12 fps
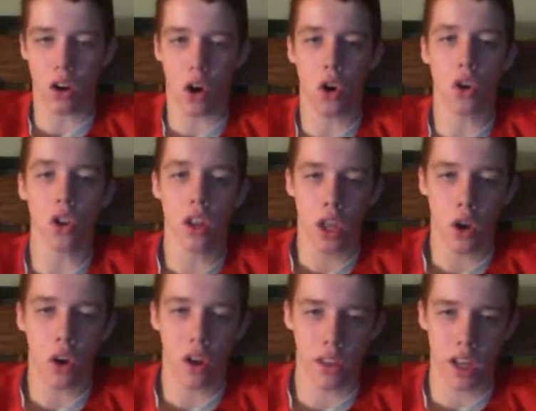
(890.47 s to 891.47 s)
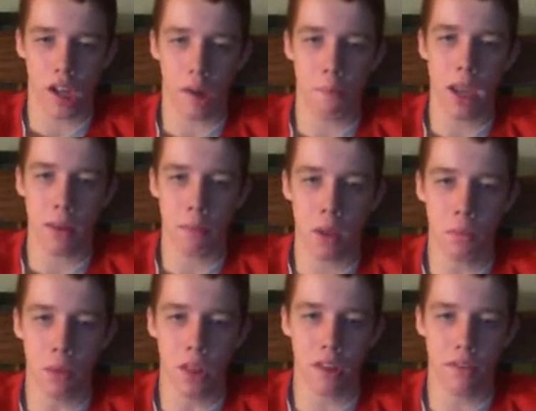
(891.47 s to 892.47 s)
early on that made me
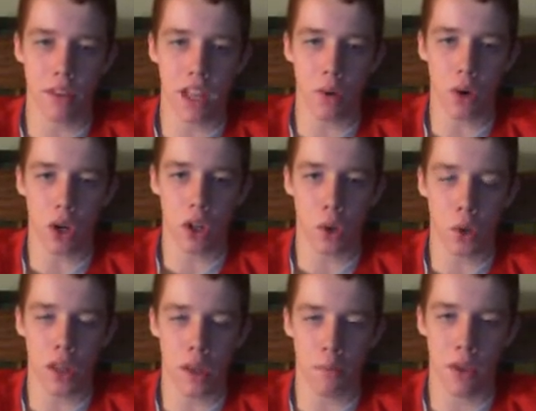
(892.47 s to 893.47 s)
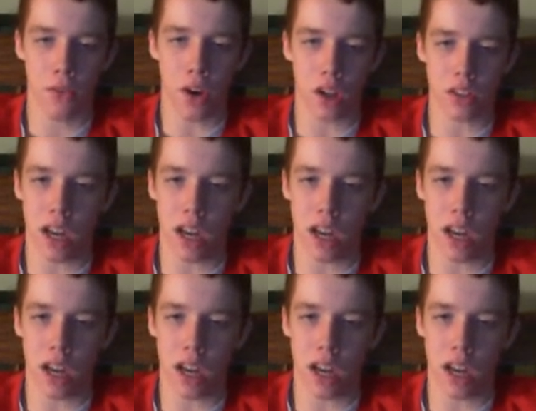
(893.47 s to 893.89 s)
believe that they were going to go to the NBA Finals.